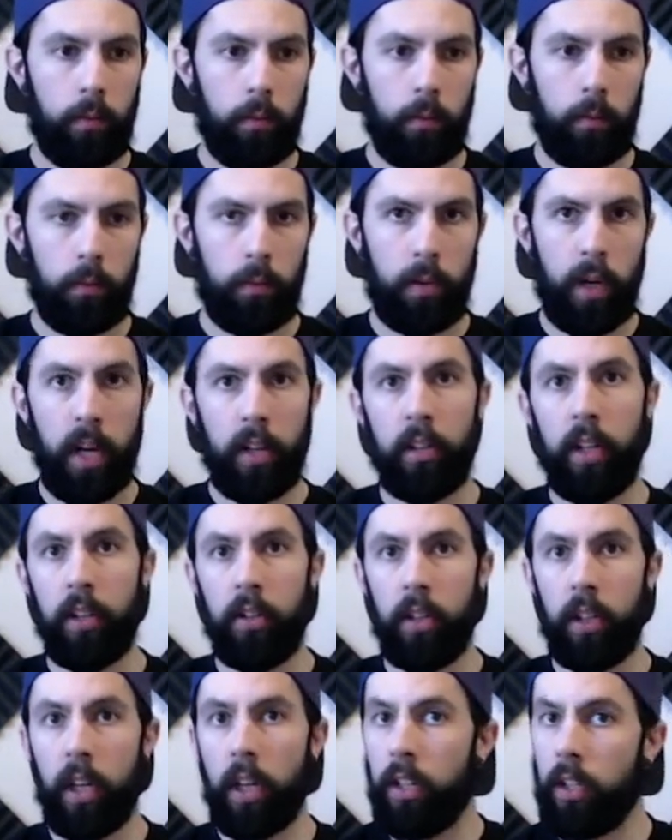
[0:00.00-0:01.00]

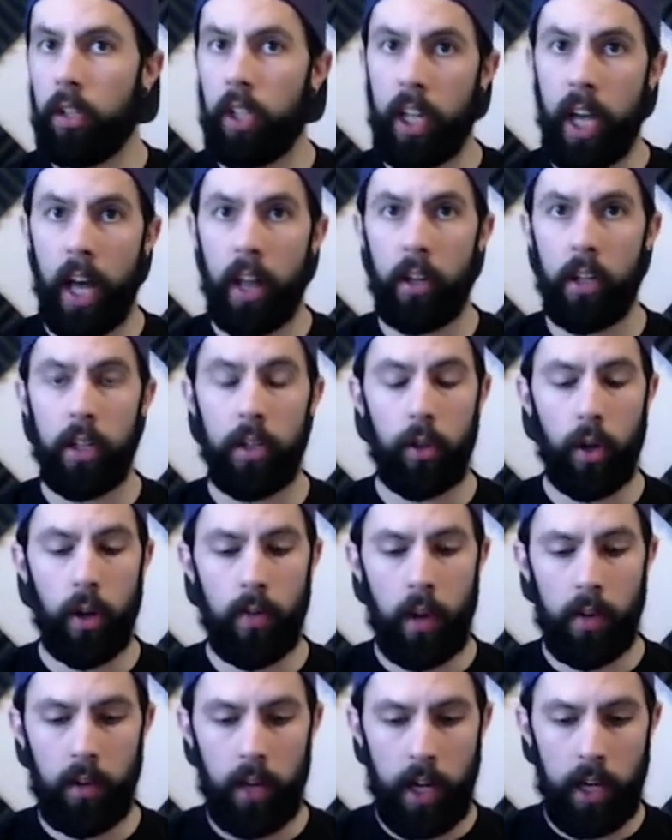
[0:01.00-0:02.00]
processor together, so I've
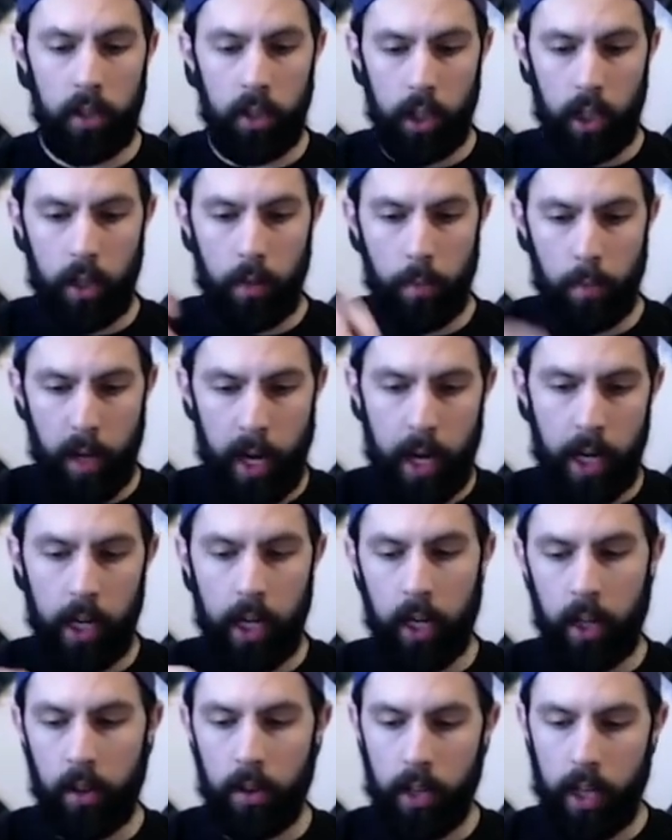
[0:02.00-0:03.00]
never actually combined
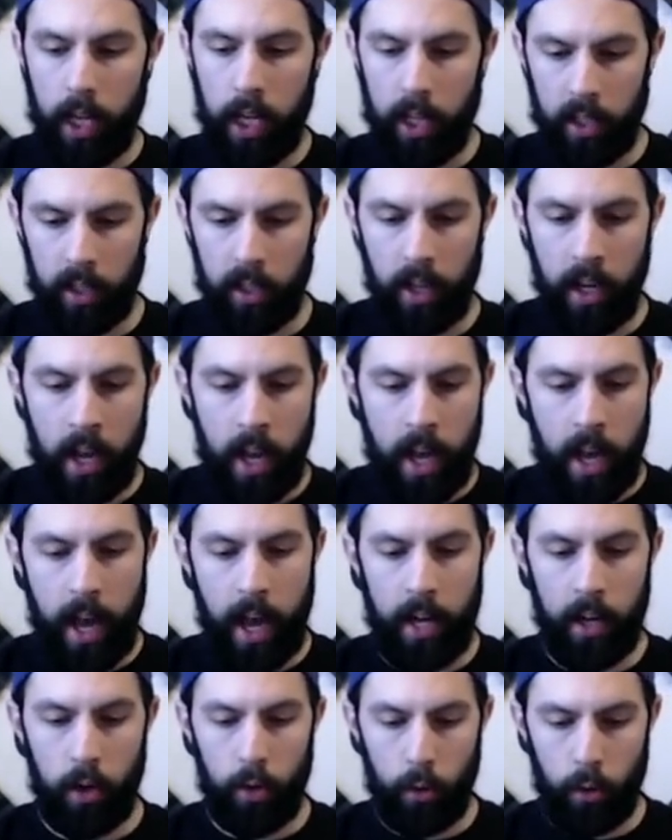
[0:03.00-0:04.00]
anything and
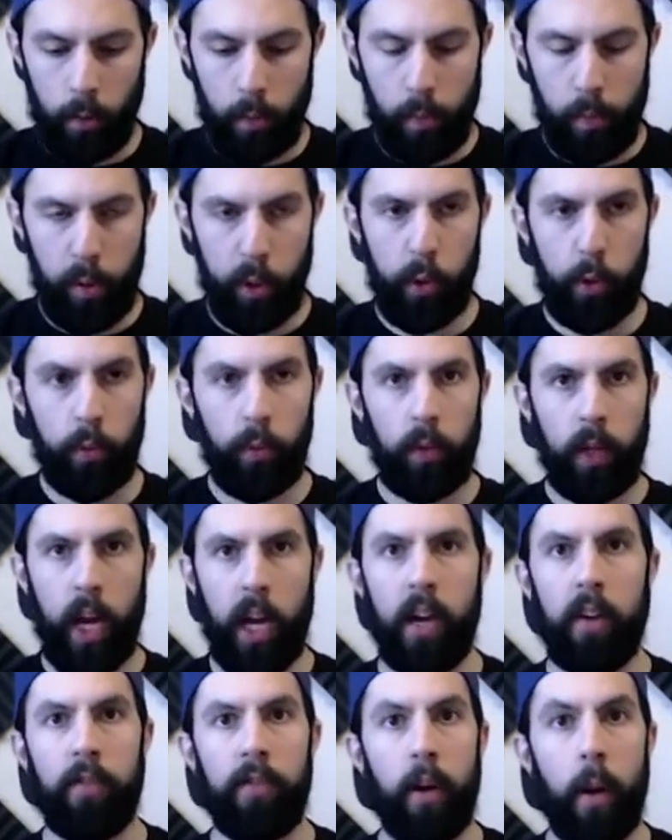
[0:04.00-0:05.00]
had to boot
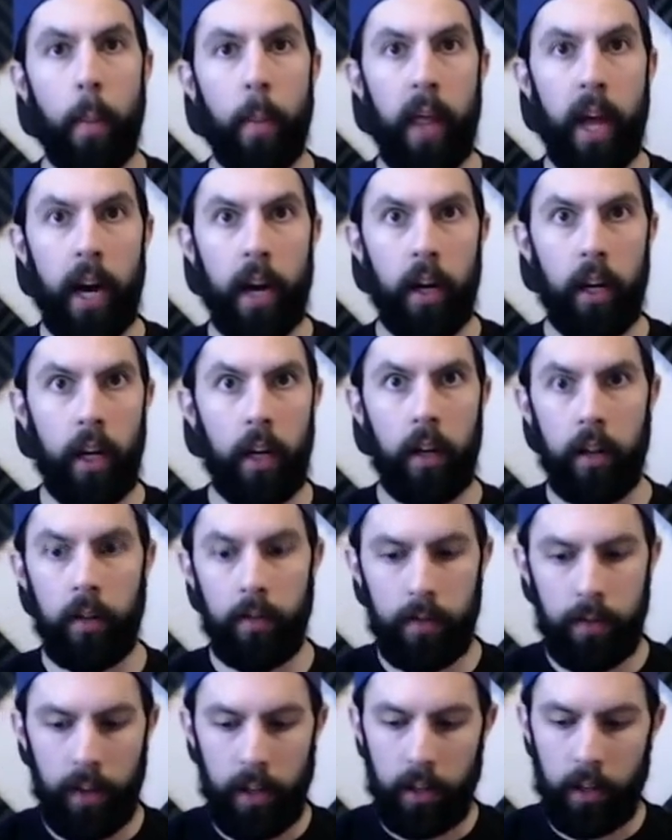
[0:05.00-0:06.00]
kind of from there
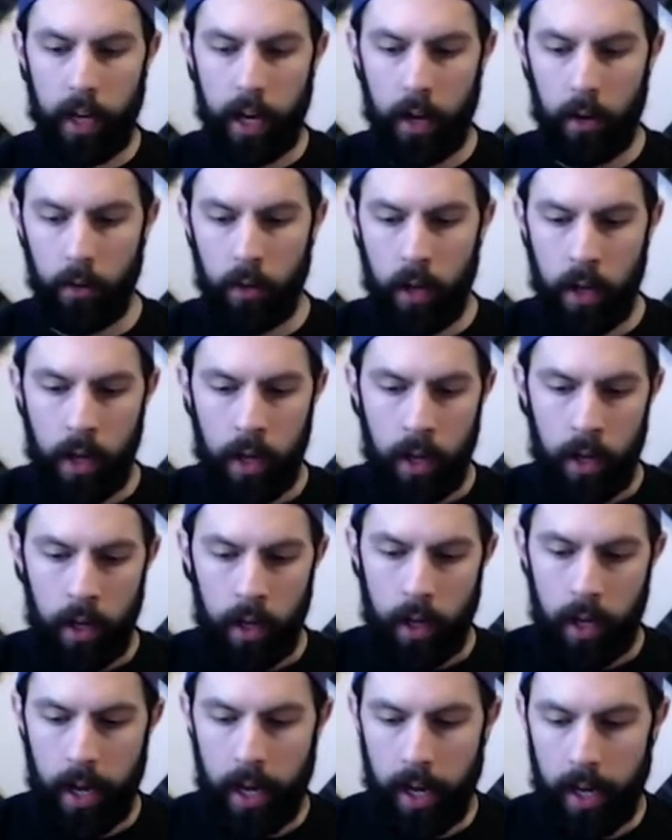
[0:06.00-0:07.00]
and figure out
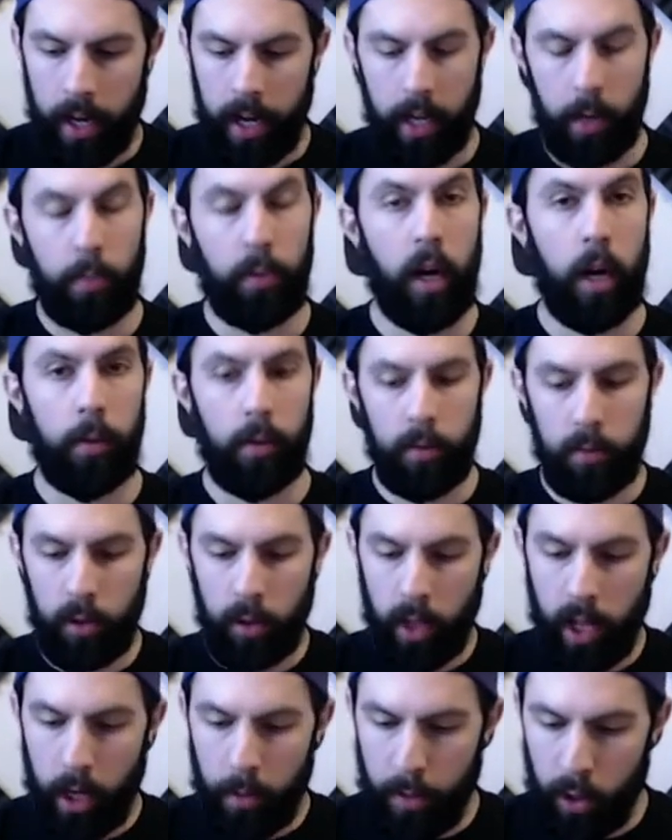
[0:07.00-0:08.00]
any problems.
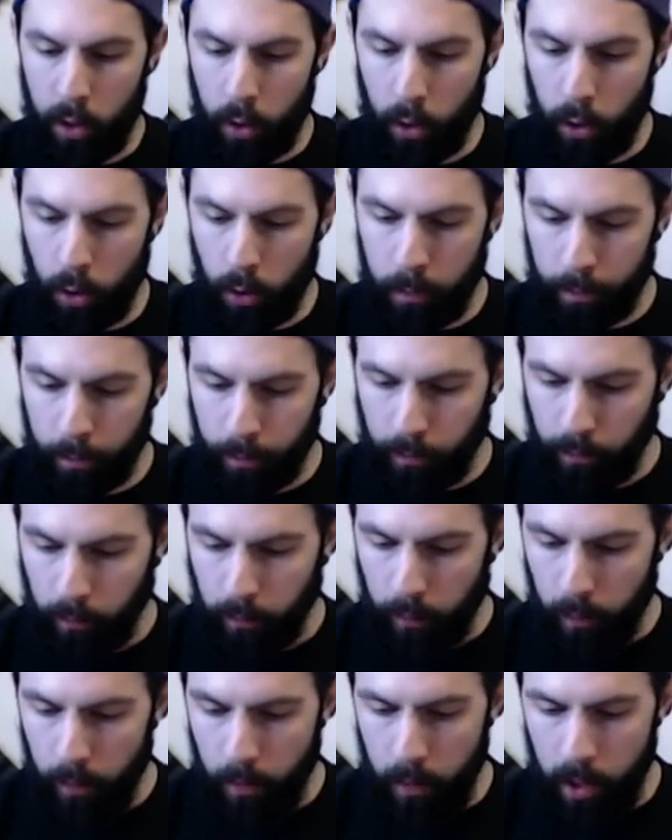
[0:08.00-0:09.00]
So that'll be cool.
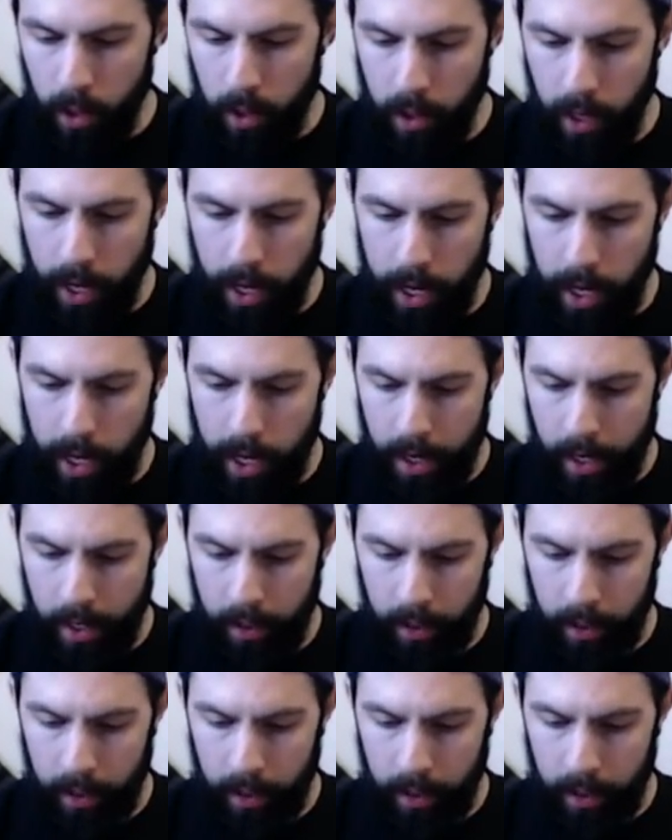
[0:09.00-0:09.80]
And